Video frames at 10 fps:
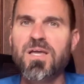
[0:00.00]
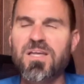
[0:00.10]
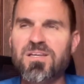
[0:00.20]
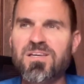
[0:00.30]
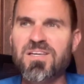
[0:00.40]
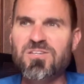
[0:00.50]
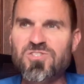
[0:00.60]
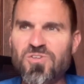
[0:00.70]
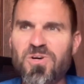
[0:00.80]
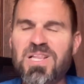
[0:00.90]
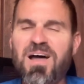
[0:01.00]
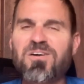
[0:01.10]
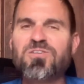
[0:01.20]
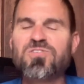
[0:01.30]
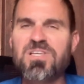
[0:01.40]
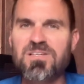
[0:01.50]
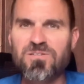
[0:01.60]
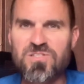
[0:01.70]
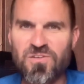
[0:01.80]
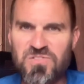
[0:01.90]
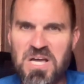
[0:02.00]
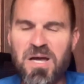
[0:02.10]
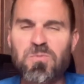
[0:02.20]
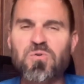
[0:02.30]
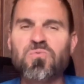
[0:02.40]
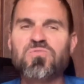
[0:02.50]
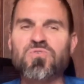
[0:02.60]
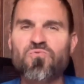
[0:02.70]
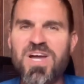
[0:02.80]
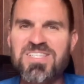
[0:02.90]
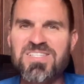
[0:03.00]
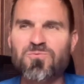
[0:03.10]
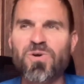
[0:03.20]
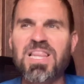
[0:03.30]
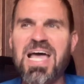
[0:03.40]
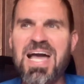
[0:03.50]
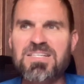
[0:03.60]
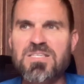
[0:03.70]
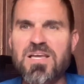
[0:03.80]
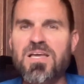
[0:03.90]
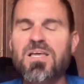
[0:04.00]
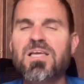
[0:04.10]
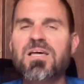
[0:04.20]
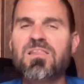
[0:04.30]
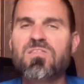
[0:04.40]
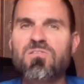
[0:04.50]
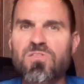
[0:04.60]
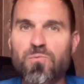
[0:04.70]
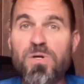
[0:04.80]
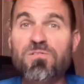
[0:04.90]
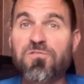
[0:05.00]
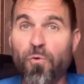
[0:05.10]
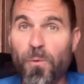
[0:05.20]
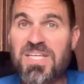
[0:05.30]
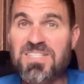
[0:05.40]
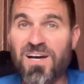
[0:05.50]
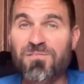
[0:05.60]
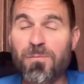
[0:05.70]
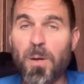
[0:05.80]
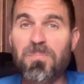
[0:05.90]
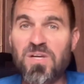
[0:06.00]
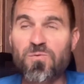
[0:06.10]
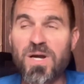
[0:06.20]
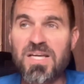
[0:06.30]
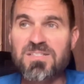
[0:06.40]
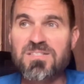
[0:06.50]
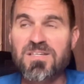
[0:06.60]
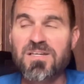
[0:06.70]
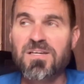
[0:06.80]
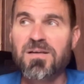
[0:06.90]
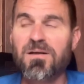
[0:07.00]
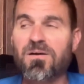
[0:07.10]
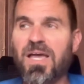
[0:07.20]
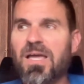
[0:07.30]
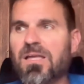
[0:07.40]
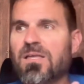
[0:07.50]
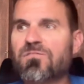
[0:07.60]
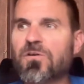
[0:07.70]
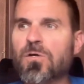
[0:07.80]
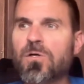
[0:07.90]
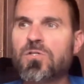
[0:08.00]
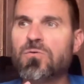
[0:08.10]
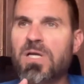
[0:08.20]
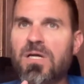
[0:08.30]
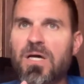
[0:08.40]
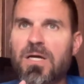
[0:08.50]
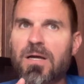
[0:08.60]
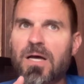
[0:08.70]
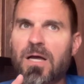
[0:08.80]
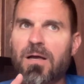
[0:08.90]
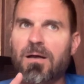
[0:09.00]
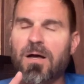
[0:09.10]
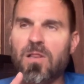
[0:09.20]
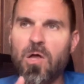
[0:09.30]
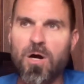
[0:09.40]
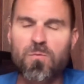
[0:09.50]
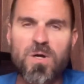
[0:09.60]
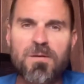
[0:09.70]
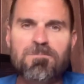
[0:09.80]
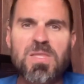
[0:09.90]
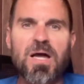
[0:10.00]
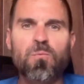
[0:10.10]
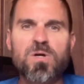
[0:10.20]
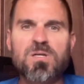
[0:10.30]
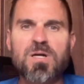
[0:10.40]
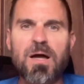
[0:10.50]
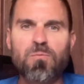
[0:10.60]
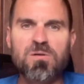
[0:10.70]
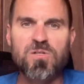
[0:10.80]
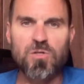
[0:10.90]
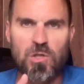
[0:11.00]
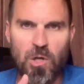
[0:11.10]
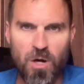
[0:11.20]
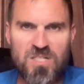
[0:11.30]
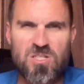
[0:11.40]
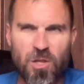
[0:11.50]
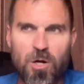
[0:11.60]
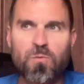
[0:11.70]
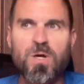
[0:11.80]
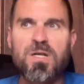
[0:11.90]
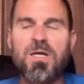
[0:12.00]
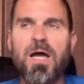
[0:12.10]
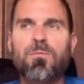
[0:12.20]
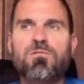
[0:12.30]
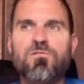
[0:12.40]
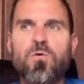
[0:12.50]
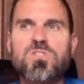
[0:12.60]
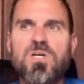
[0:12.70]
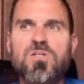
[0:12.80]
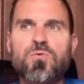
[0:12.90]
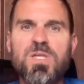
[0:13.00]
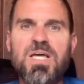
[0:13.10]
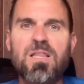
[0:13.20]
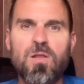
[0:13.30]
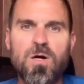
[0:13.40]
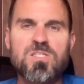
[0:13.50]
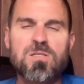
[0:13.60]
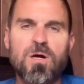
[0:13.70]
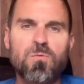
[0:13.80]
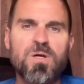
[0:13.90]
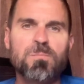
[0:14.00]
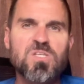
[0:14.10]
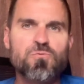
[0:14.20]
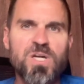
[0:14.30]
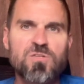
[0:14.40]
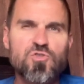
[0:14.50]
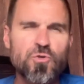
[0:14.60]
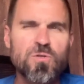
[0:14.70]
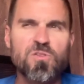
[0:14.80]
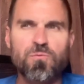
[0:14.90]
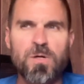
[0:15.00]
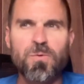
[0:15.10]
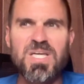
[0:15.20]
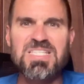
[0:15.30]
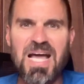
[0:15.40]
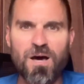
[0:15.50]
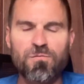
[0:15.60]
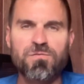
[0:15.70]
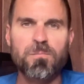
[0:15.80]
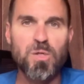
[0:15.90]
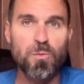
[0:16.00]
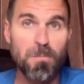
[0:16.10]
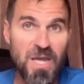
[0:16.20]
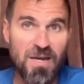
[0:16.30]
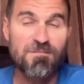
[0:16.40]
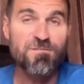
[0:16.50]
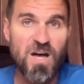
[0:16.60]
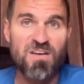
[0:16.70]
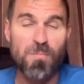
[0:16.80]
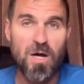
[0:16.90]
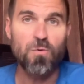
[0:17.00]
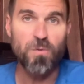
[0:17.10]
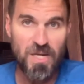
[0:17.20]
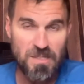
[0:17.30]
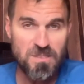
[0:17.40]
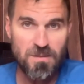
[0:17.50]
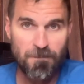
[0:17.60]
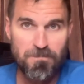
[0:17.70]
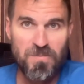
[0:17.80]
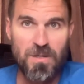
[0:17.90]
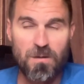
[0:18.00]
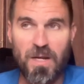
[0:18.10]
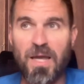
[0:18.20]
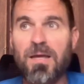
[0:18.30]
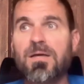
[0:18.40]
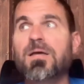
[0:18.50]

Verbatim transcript: and, and you start allowing your, yourself time to, to rest and relax three to four weeks out from a big race. Okay, if you're doing a, a, a long run, I would I would your longest long run, I would focus on doing that longest long run between two to three weeks out from your main five mile race. Okay,